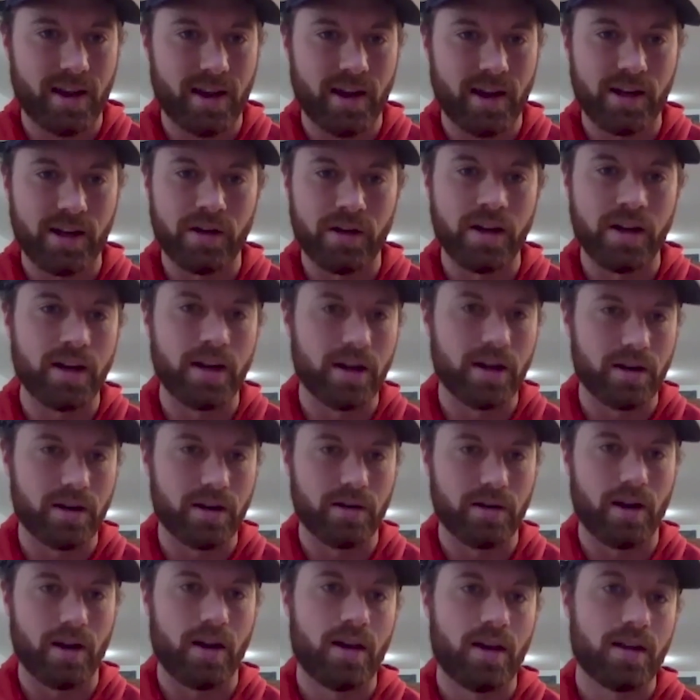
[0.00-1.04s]
uh, and you need
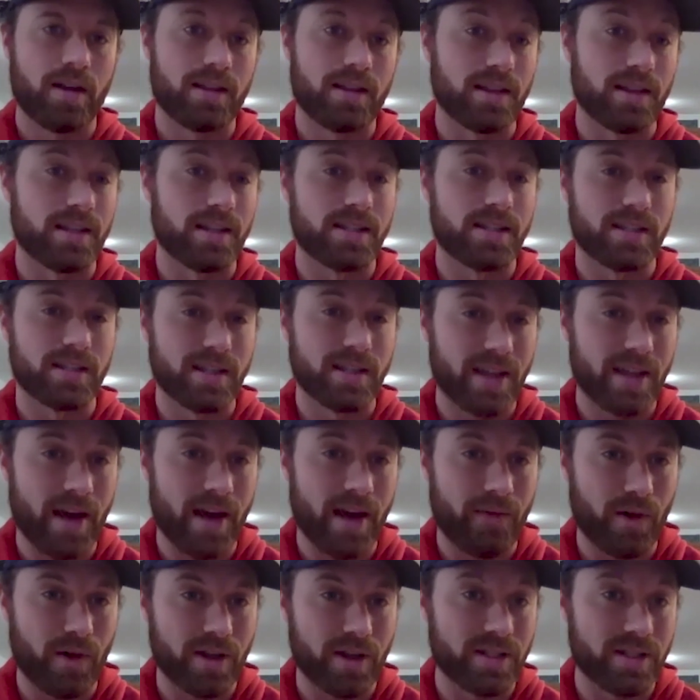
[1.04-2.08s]
to listen to
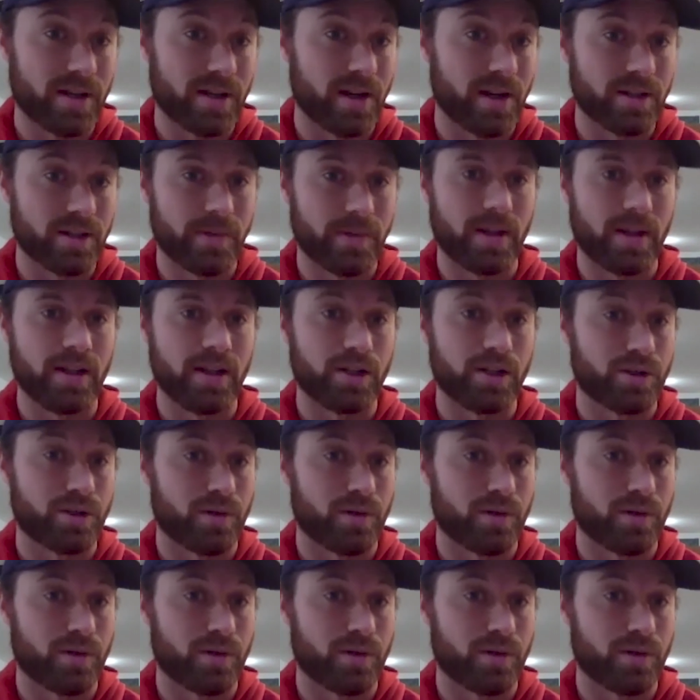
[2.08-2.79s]
that voice and ultimately